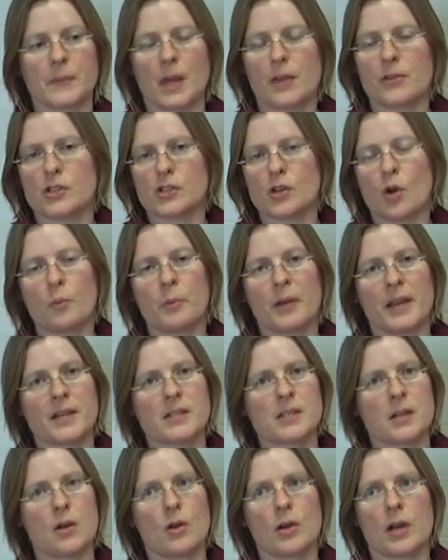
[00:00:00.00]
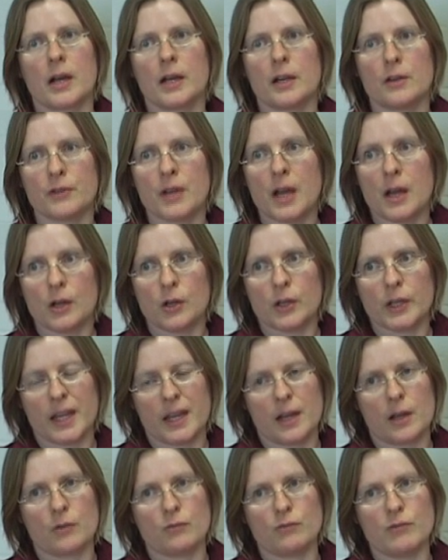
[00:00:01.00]
the topics are kind of
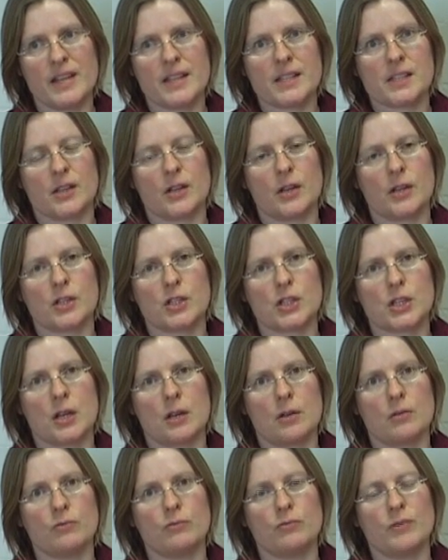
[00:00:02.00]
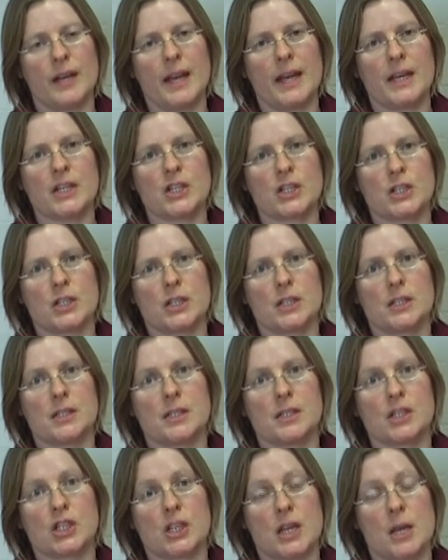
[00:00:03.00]
looking at research
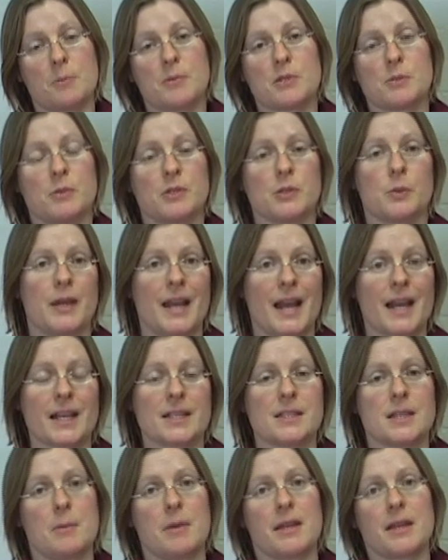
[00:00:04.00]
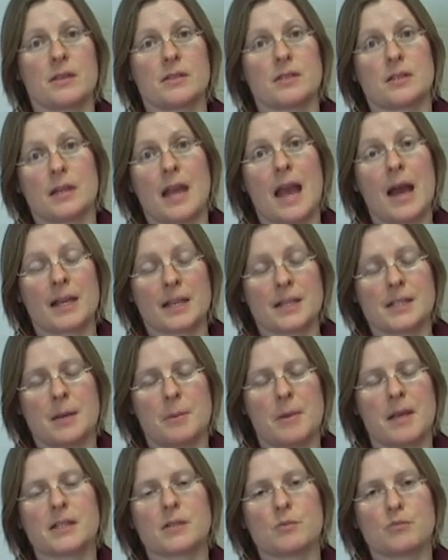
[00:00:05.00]
relationships between
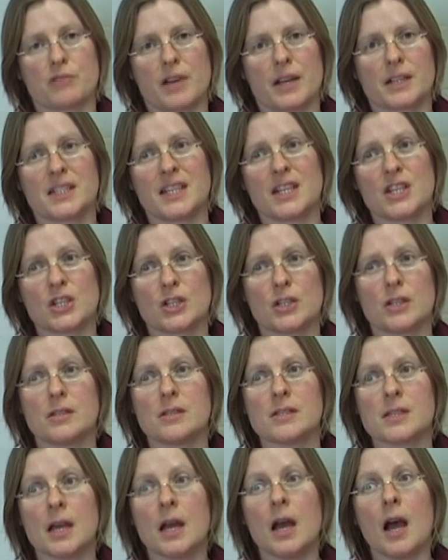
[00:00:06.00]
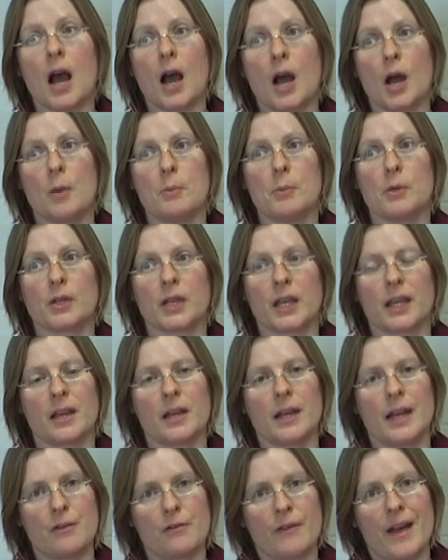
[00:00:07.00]
academics and practitioners, looking
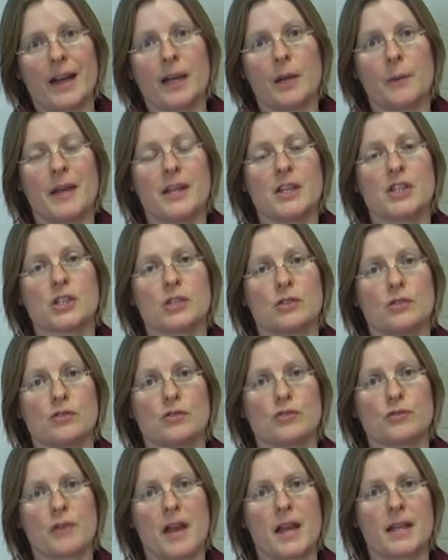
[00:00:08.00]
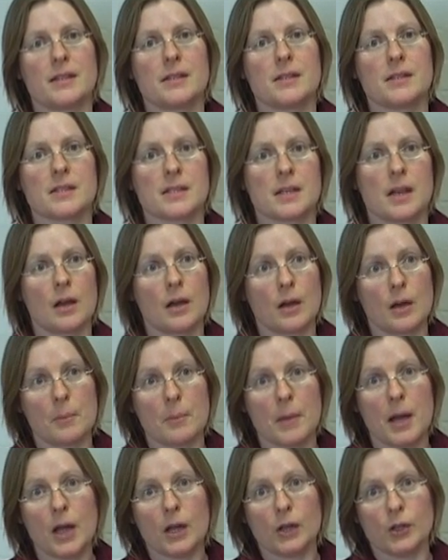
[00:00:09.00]
at evaluation trends,
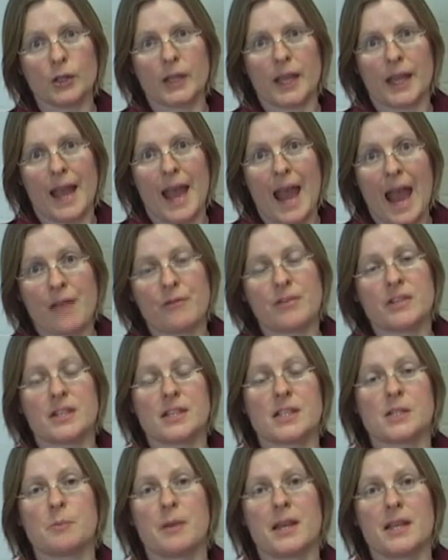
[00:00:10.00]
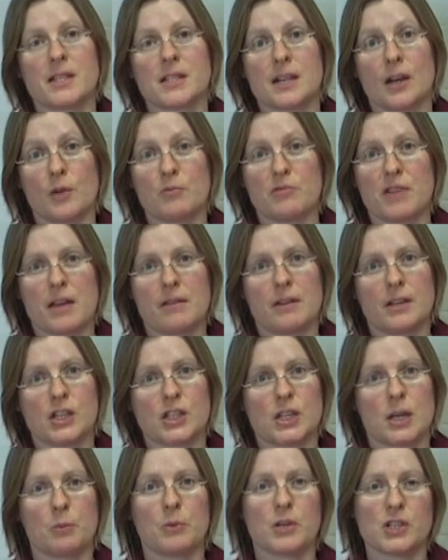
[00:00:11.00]
looking at evidence-based
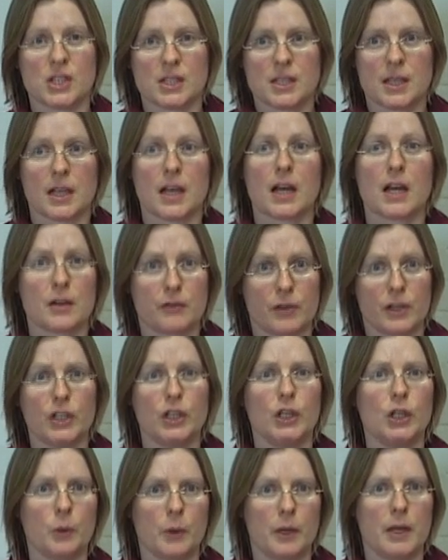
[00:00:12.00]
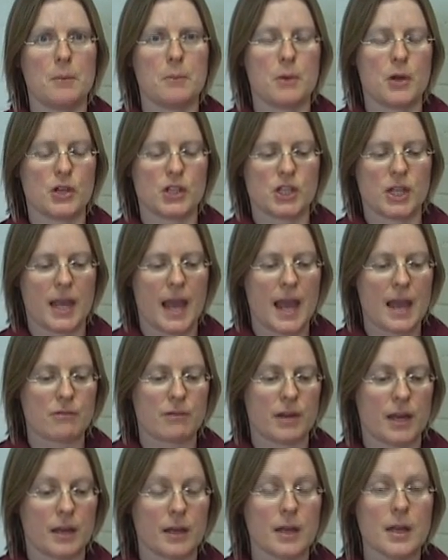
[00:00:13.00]
librarianship, which is a kind of a new and emerging
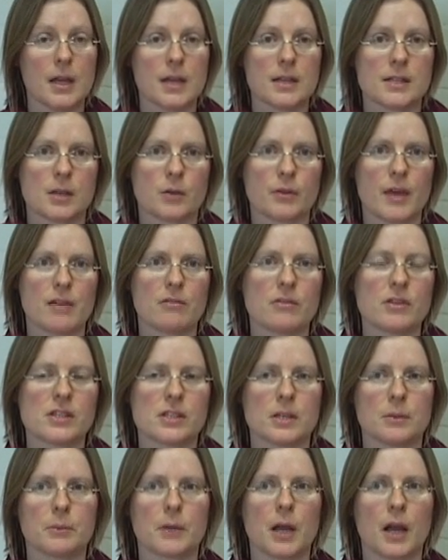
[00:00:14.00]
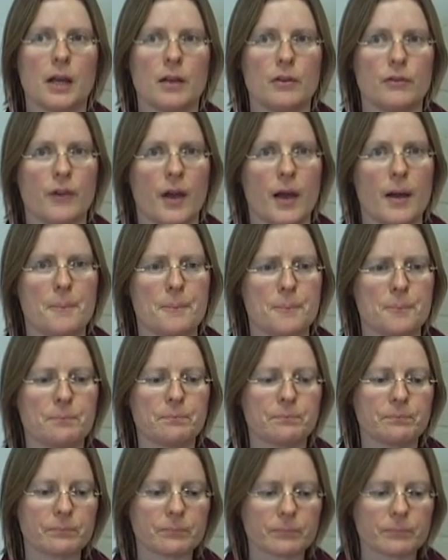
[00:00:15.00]
area. So there are some kind of